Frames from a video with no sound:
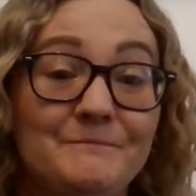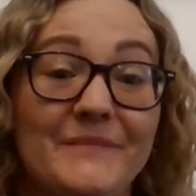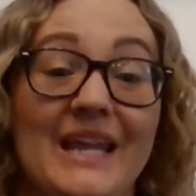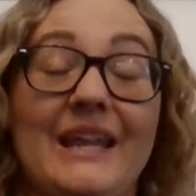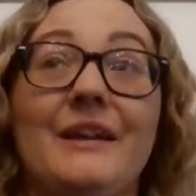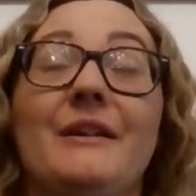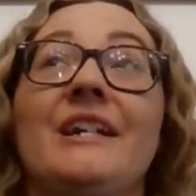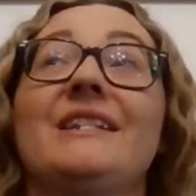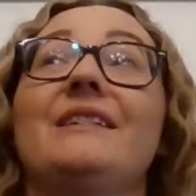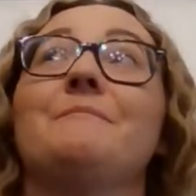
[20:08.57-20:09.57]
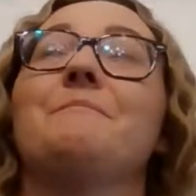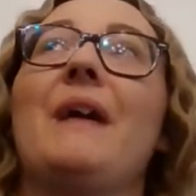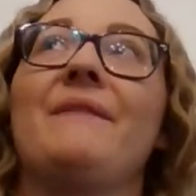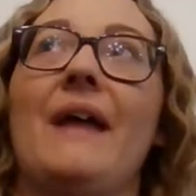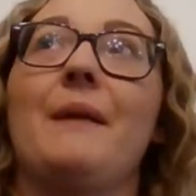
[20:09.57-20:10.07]
Like, because
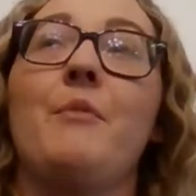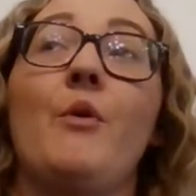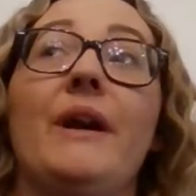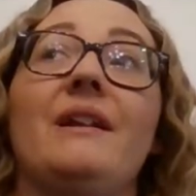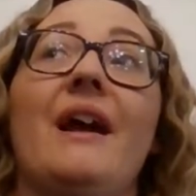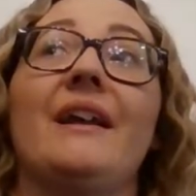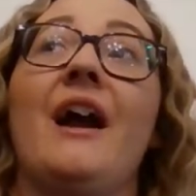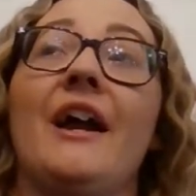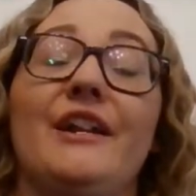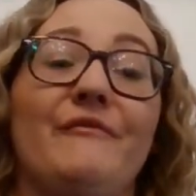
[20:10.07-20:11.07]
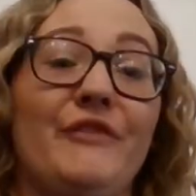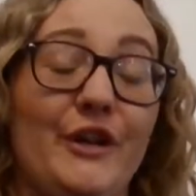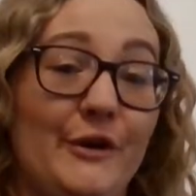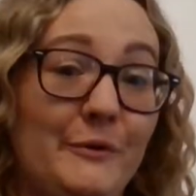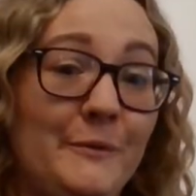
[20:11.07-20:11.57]
at that point, I kind of
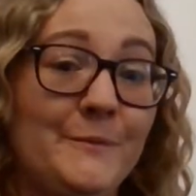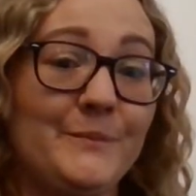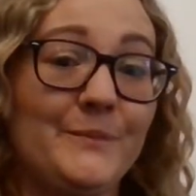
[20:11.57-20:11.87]
knew